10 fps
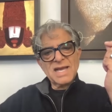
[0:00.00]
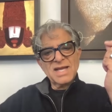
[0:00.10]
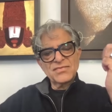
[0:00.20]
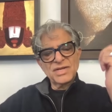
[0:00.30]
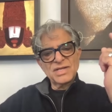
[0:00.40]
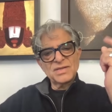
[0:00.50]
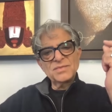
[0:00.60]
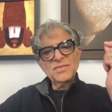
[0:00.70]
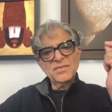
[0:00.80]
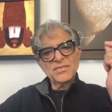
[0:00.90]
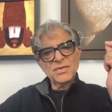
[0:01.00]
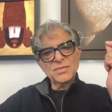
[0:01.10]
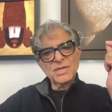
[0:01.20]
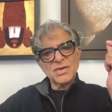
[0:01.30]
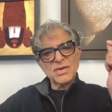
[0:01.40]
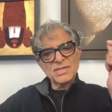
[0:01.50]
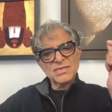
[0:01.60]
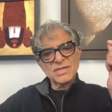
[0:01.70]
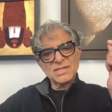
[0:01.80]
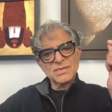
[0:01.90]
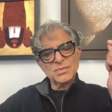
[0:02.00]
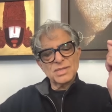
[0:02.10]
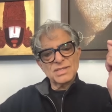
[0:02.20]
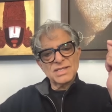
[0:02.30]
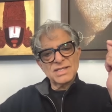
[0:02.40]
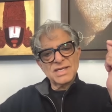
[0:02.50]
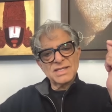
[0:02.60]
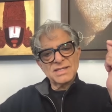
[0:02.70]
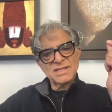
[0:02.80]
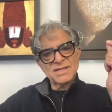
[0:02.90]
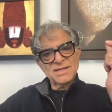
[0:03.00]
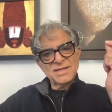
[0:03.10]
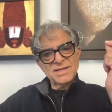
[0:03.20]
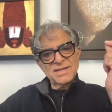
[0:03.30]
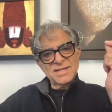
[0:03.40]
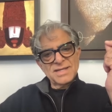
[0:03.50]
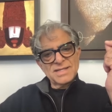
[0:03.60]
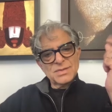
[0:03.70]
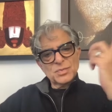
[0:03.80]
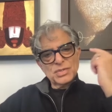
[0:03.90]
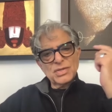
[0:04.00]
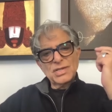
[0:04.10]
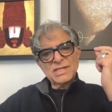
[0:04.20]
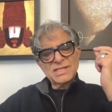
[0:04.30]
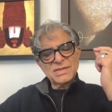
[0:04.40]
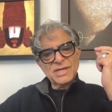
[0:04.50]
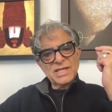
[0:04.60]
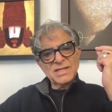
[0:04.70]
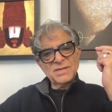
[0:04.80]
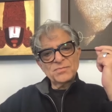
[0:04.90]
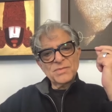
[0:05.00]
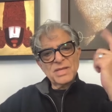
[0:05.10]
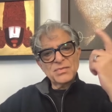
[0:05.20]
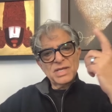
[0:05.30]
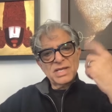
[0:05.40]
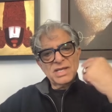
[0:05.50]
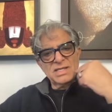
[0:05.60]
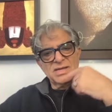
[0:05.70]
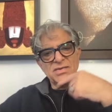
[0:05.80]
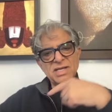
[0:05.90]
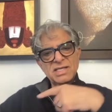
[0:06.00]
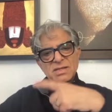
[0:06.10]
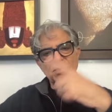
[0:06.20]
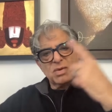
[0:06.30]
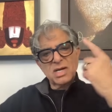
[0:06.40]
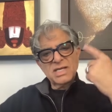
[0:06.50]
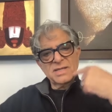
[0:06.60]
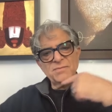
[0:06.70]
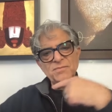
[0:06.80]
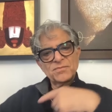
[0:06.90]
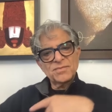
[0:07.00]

and freedom from the constructs of birth and death. So put all this together, and we can create a body